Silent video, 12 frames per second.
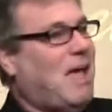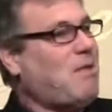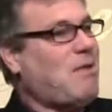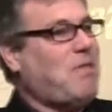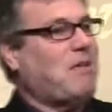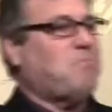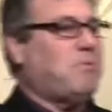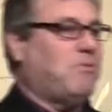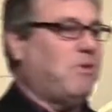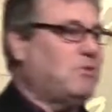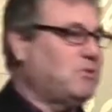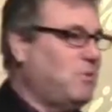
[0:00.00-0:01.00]
I don't know if that's
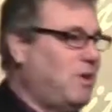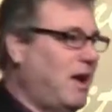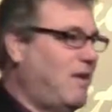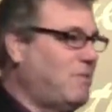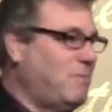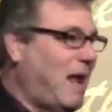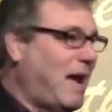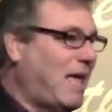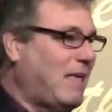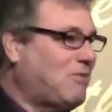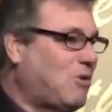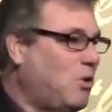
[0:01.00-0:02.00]
perverse or whatever, but I
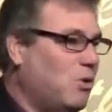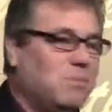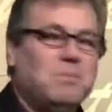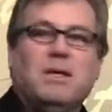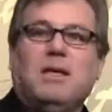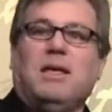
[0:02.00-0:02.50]
guess cool.